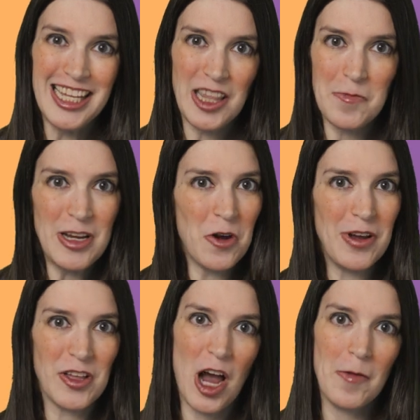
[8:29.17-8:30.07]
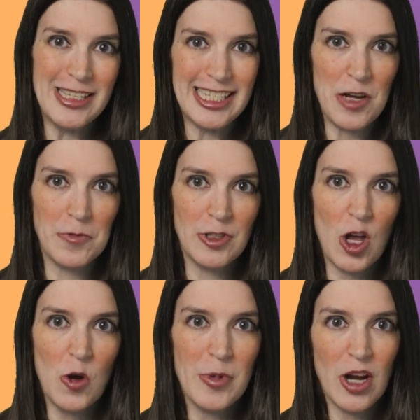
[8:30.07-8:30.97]
Let me know in the comments down
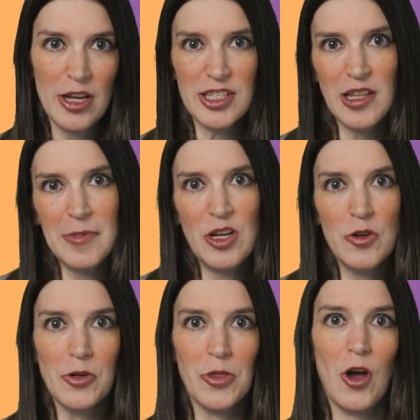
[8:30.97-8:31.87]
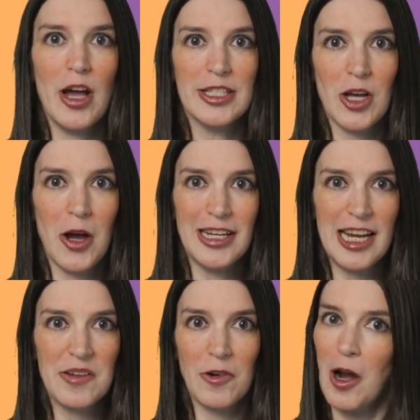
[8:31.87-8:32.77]
below, but also let me know your thoughts on
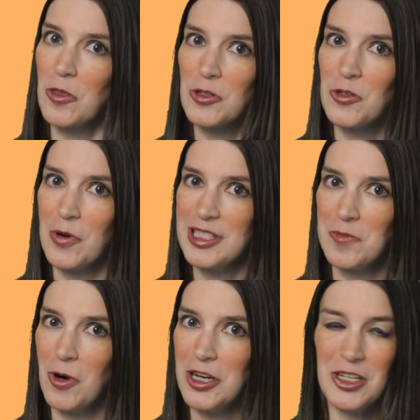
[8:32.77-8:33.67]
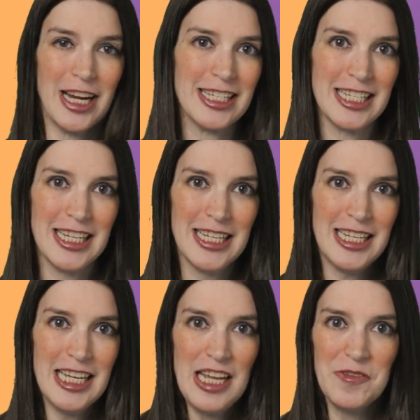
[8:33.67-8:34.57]
any of our other stories and projects.
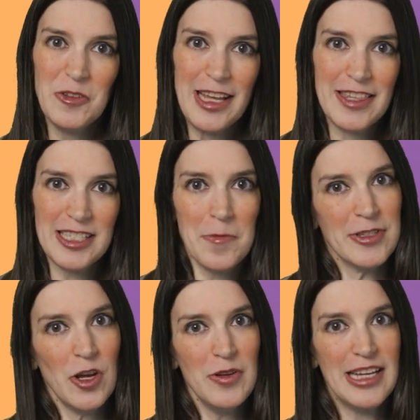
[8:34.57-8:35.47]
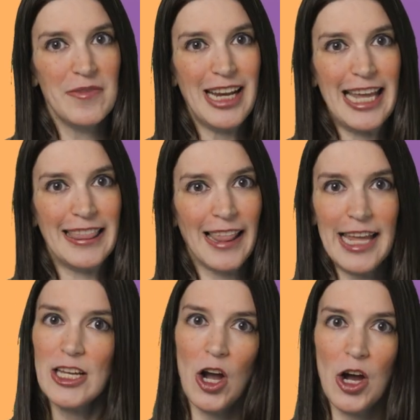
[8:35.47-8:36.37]
If you like this episode, give it a
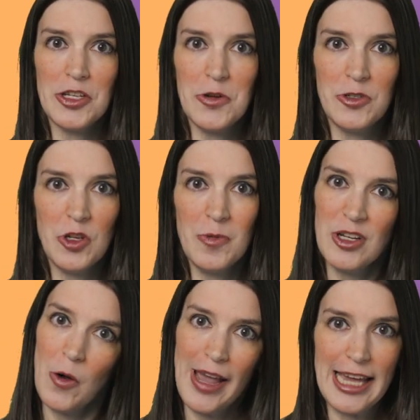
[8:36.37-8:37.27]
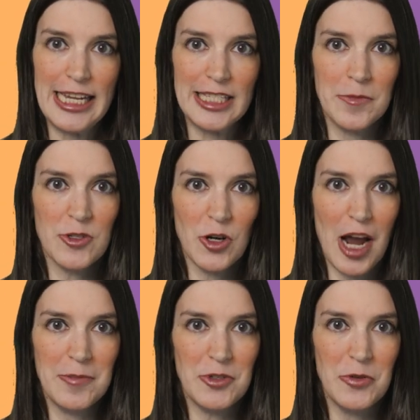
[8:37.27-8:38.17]
like on YouTube and go ahead and
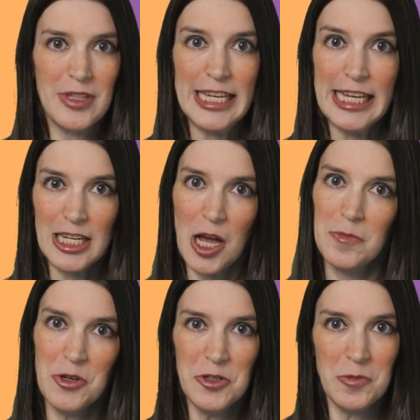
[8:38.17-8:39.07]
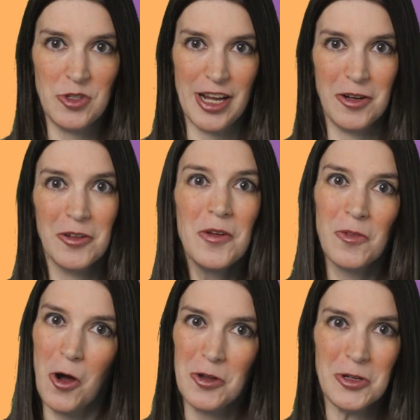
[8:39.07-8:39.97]
subscribe to the GitHub YouTube channel
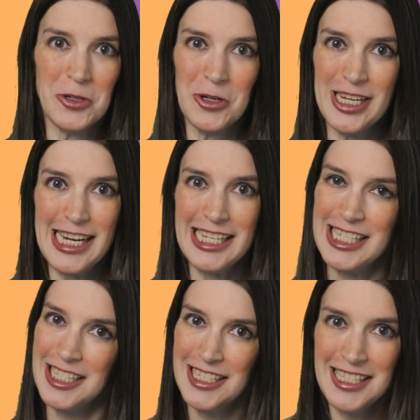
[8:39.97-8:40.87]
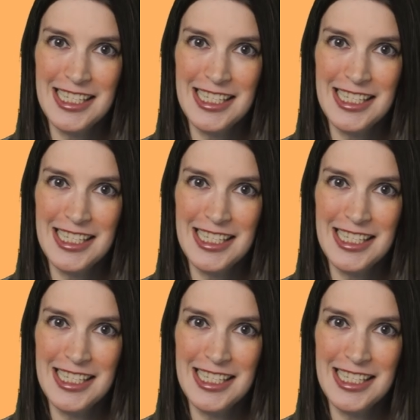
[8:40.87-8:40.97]
for all your nerd needs.